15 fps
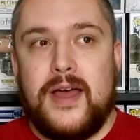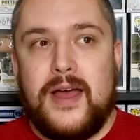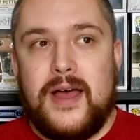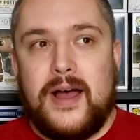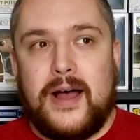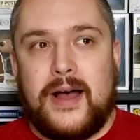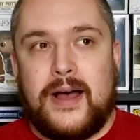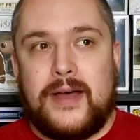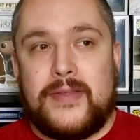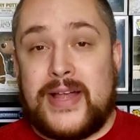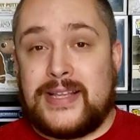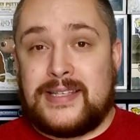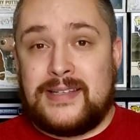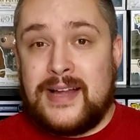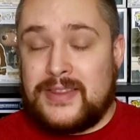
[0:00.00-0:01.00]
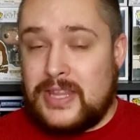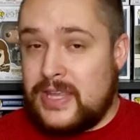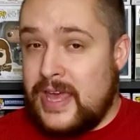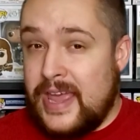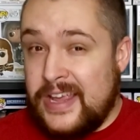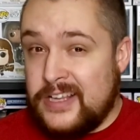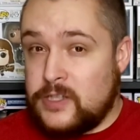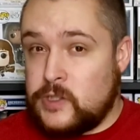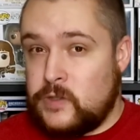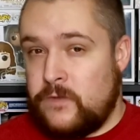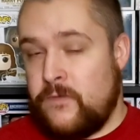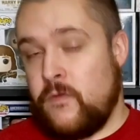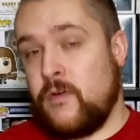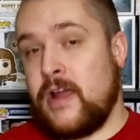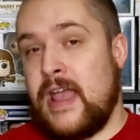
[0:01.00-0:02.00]
That's not the case
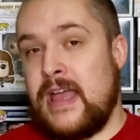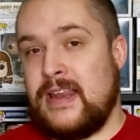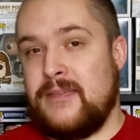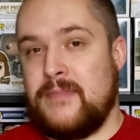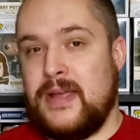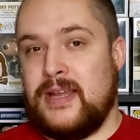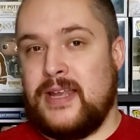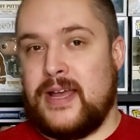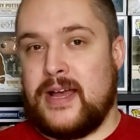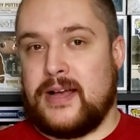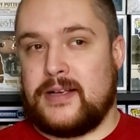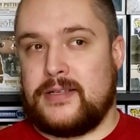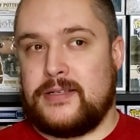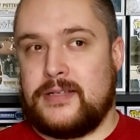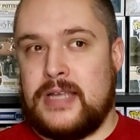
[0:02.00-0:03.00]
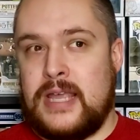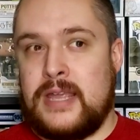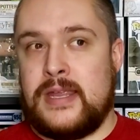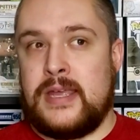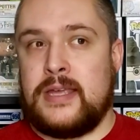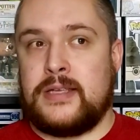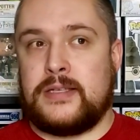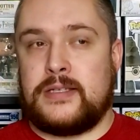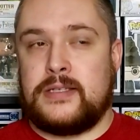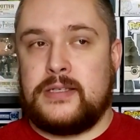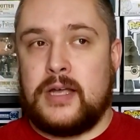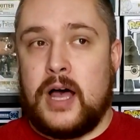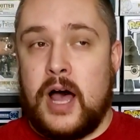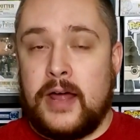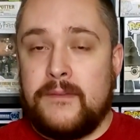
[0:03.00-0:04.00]
for Animaniacs. It is
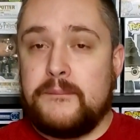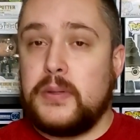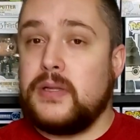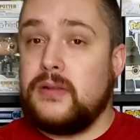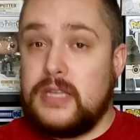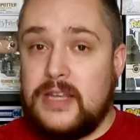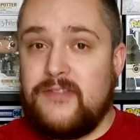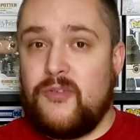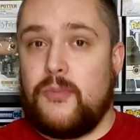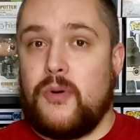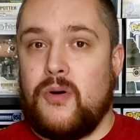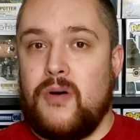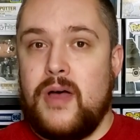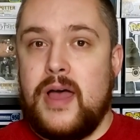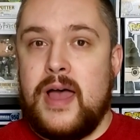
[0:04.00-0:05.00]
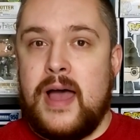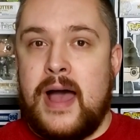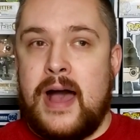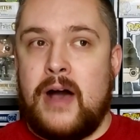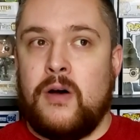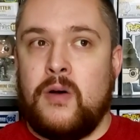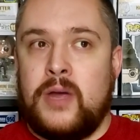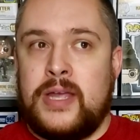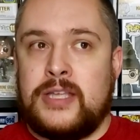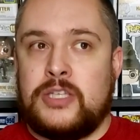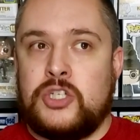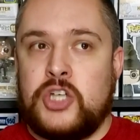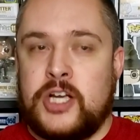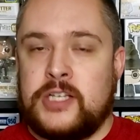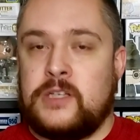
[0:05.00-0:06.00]
unbelievable how it
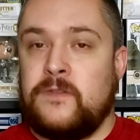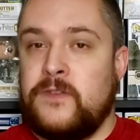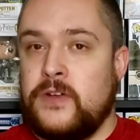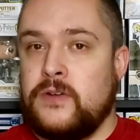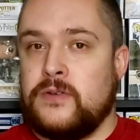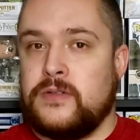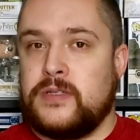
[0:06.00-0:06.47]
just feels